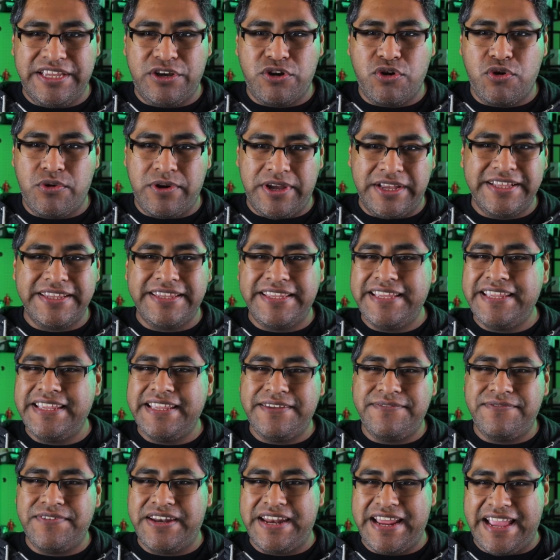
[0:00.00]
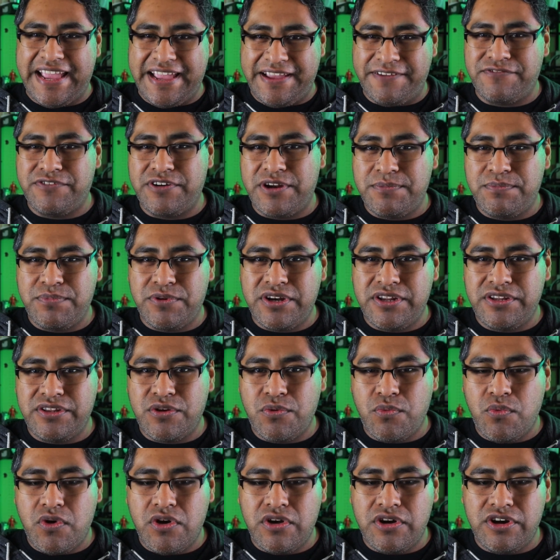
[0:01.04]
quickly even after I put in the
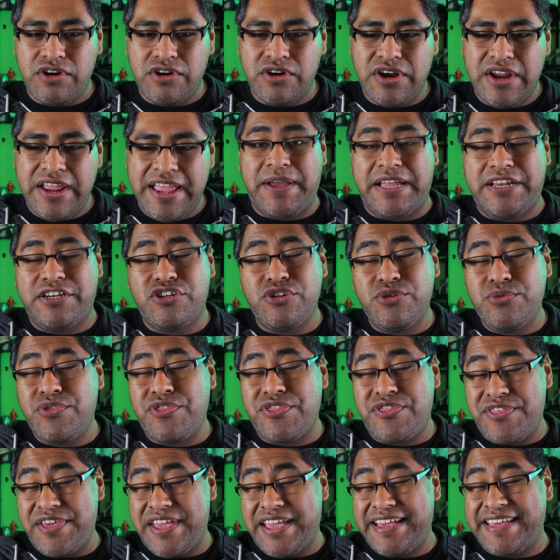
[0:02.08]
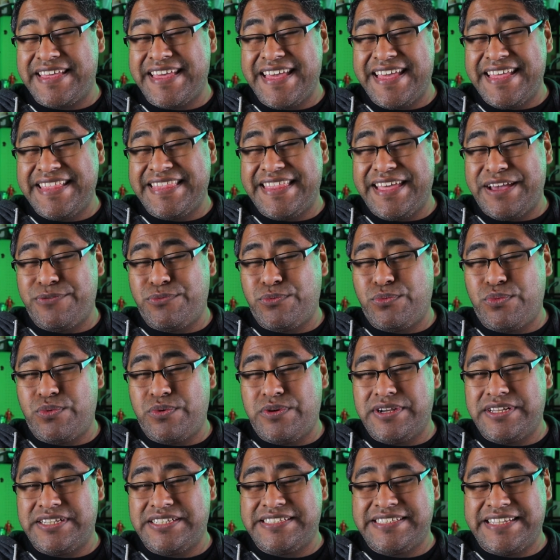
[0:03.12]
water. But I do think that
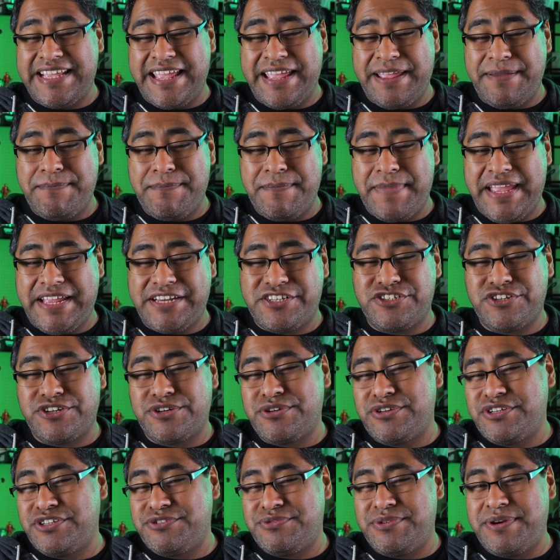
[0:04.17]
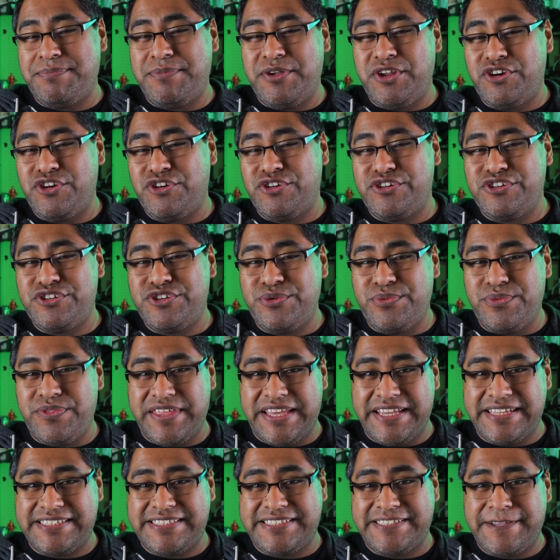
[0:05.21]
was a major contributor to
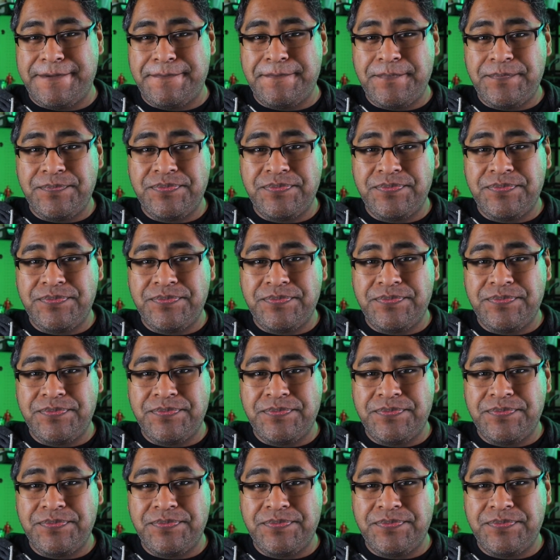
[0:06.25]
this.